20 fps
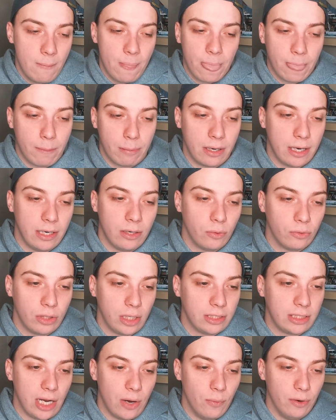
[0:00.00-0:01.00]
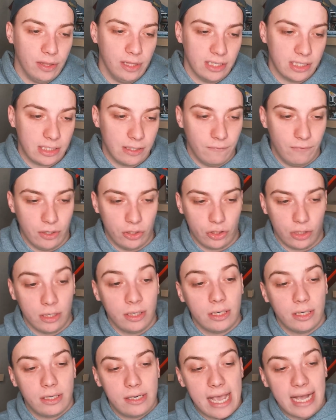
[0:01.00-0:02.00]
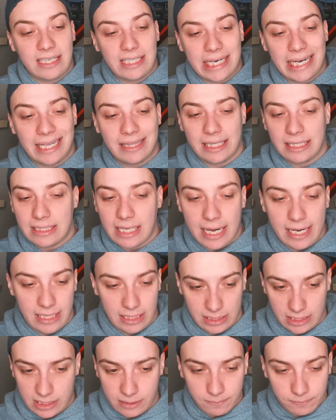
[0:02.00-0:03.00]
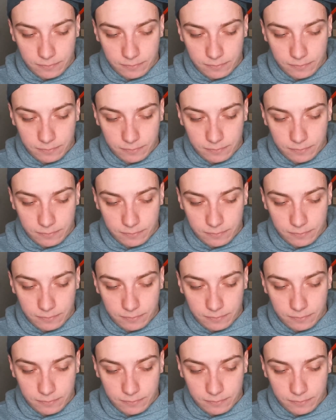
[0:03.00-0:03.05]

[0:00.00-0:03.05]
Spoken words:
but I don't think they win this division. Next, I got the Titans.